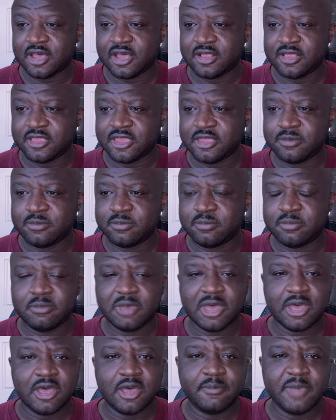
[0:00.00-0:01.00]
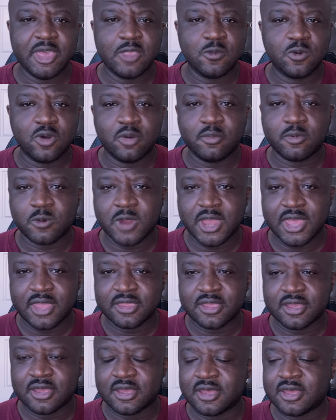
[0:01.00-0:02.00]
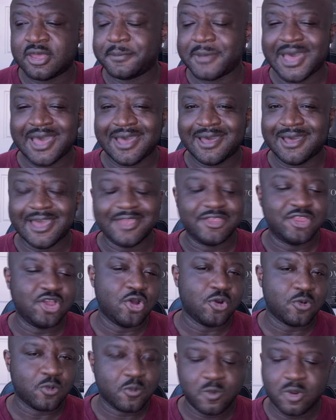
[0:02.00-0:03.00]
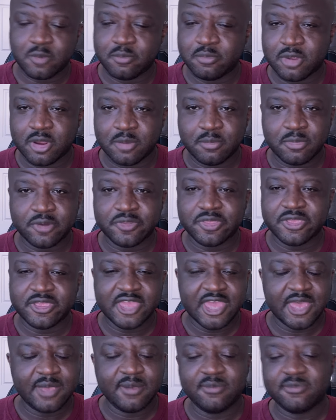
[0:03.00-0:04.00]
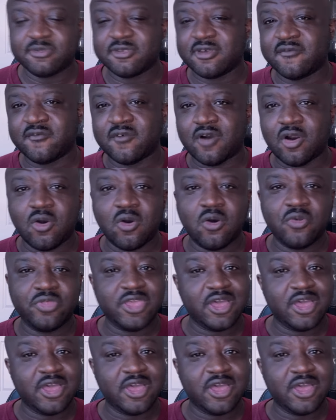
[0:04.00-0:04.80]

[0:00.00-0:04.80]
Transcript: Lin-Manuel Miranda. I don't remember the names of all the